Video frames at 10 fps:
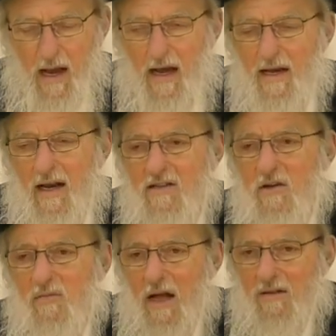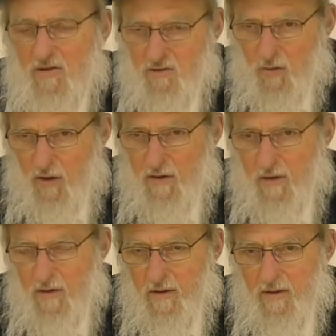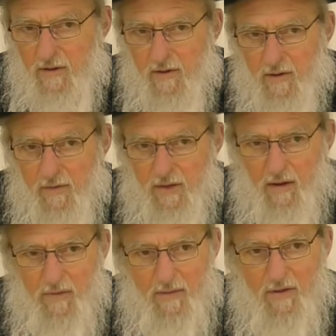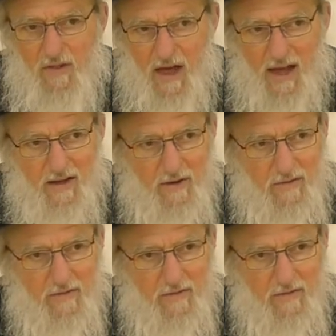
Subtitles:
And it ends up not destroyed. Then maybe they...